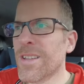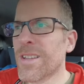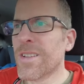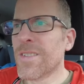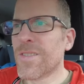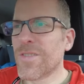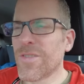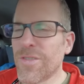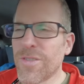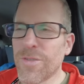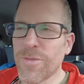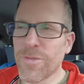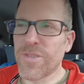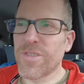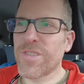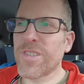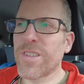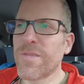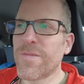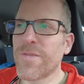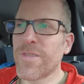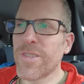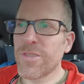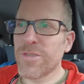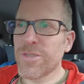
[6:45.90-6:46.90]
so there was
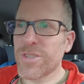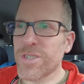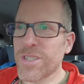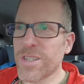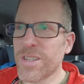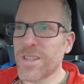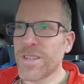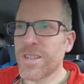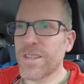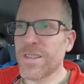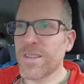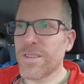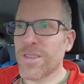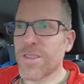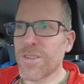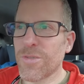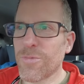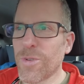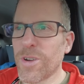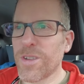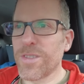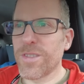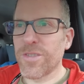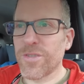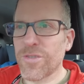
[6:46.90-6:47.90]
confusion to
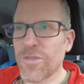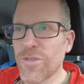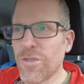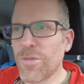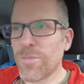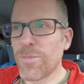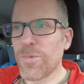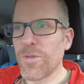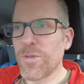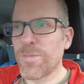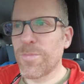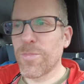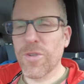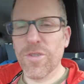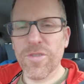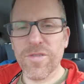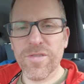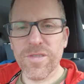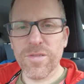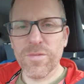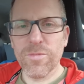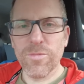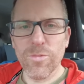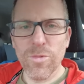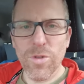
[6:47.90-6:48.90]
where the toll booth
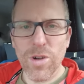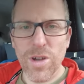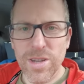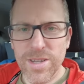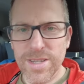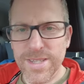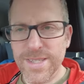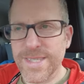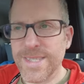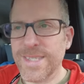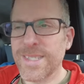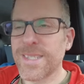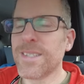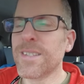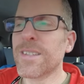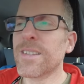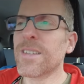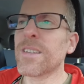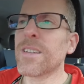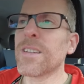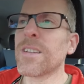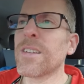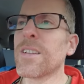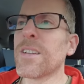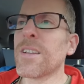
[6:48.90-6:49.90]
person was,
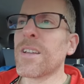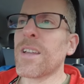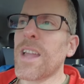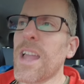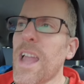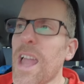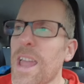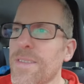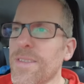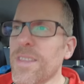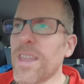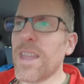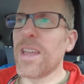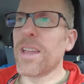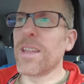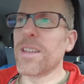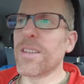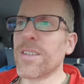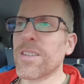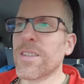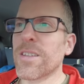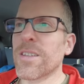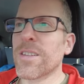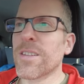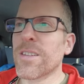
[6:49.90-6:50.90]
and
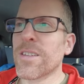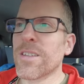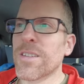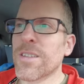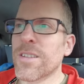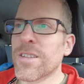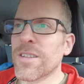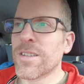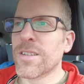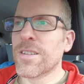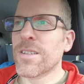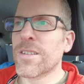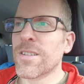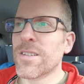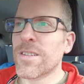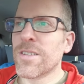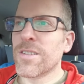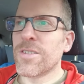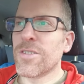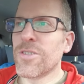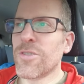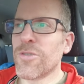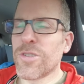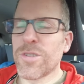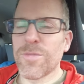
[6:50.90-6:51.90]
then
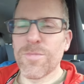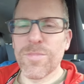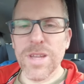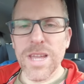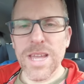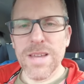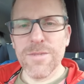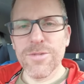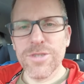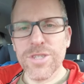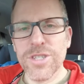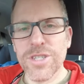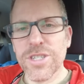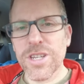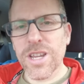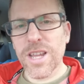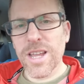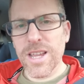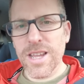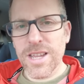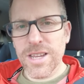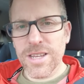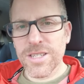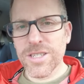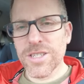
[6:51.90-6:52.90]
you could pay with
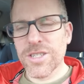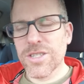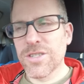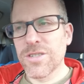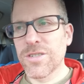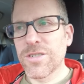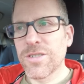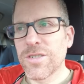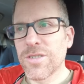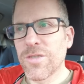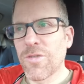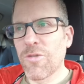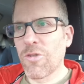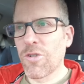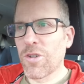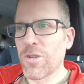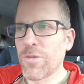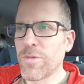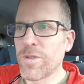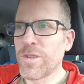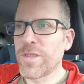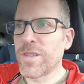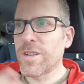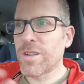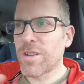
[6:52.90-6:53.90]
change or
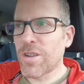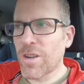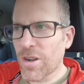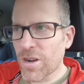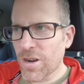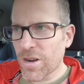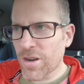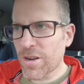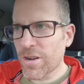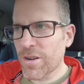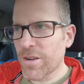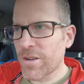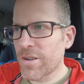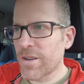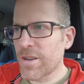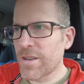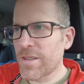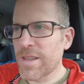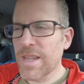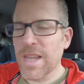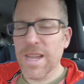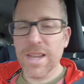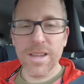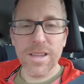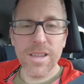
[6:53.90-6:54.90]
with a card, and
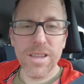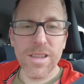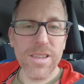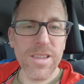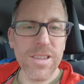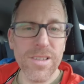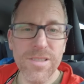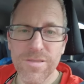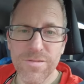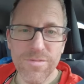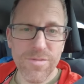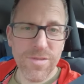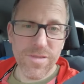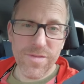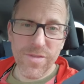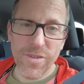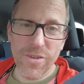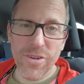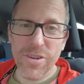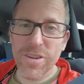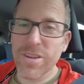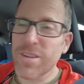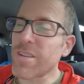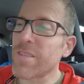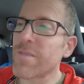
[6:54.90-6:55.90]
that it, it was
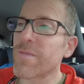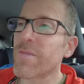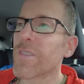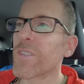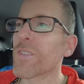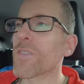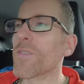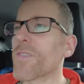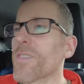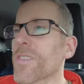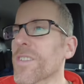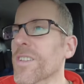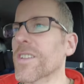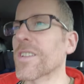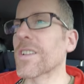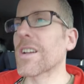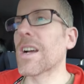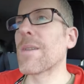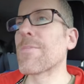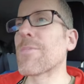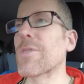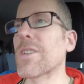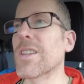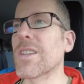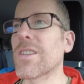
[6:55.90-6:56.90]
very confusing and
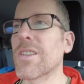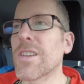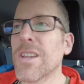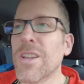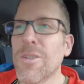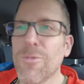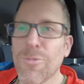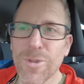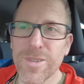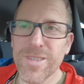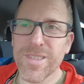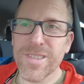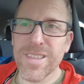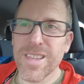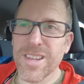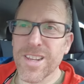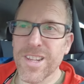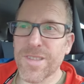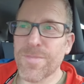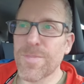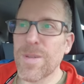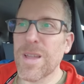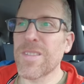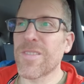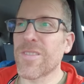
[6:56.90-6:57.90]
complicated. It wasn't that
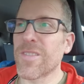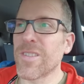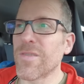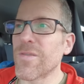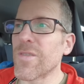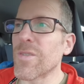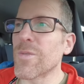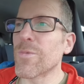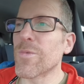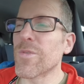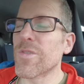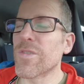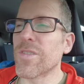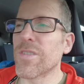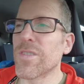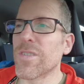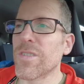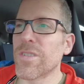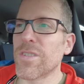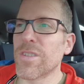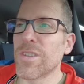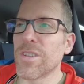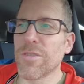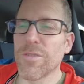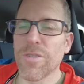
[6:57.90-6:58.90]
expensive; it was
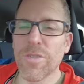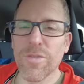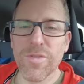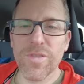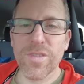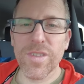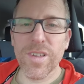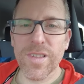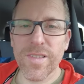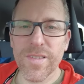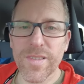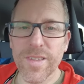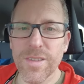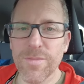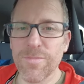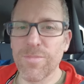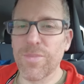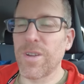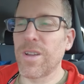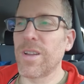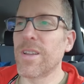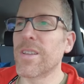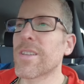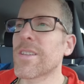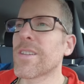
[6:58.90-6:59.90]
a euro sixty,
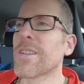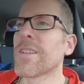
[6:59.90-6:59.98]
but